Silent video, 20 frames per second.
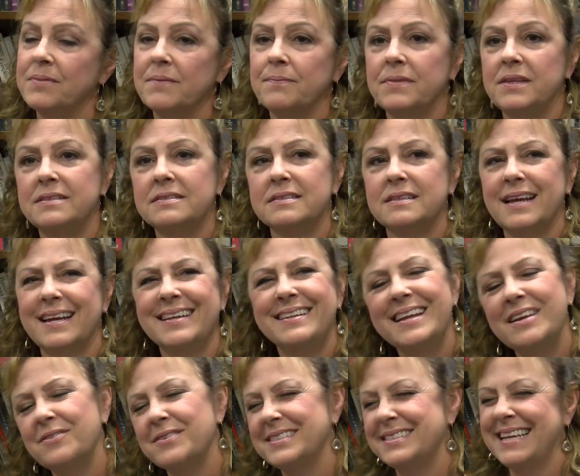this, I
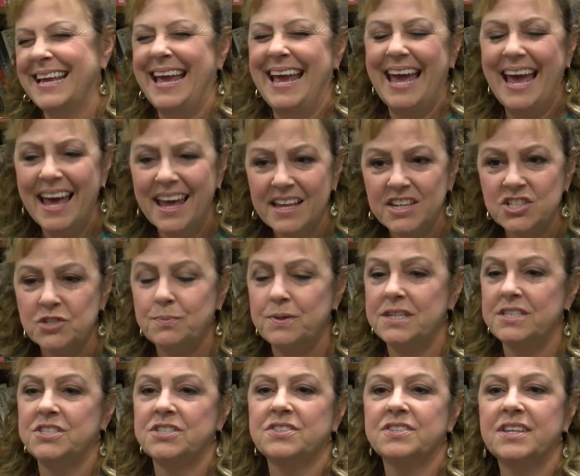don't want to say edge, but
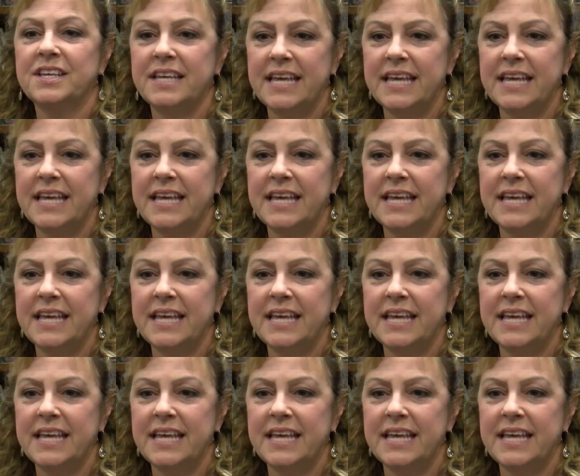it just